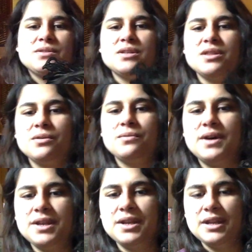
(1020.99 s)
another
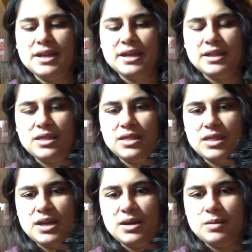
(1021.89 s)
one
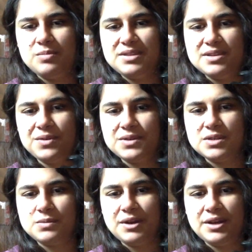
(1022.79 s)
that Cephalus
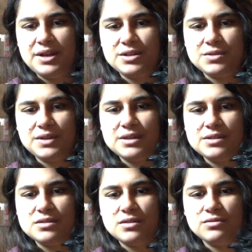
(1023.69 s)
is wearing, actually.
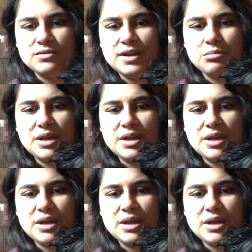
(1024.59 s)
It's a red and